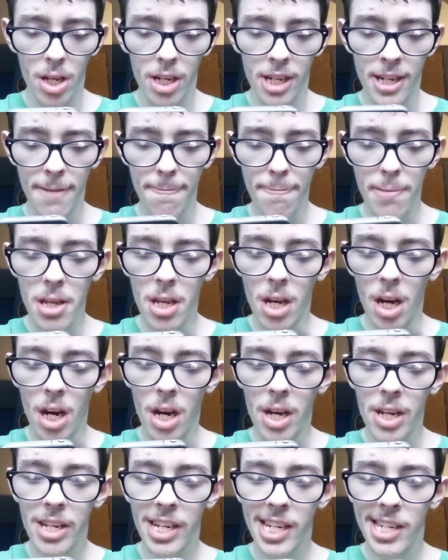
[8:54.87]
To be
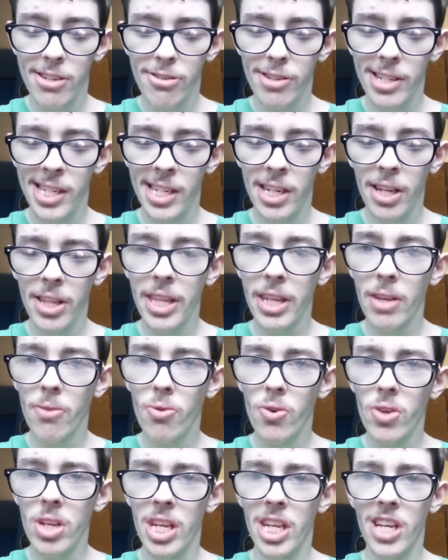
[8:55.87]
honest, there's nothing
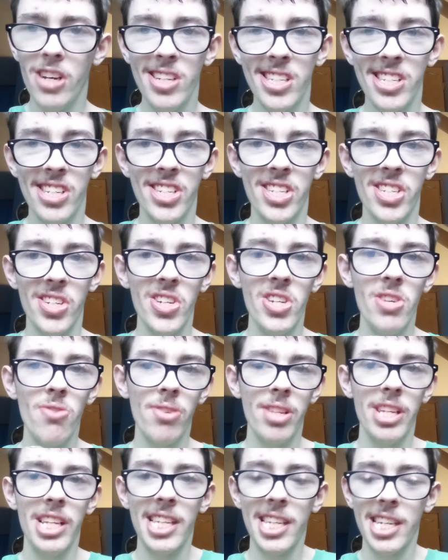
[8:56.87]
really else to sell you
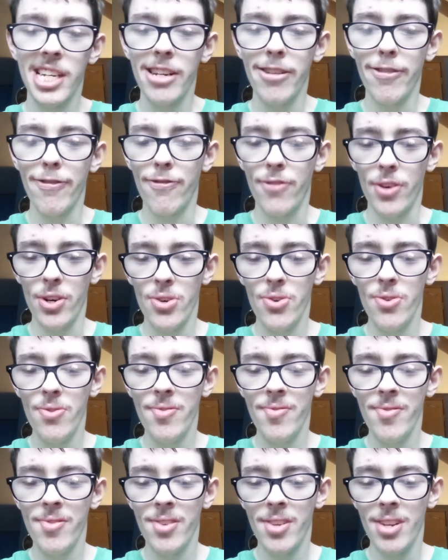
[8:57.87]
on this kind of
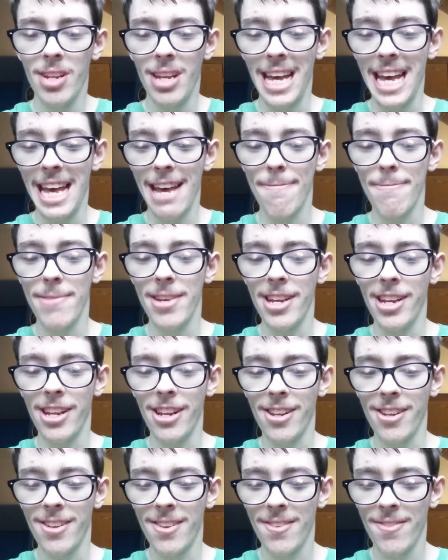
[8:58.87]
phone. I mean,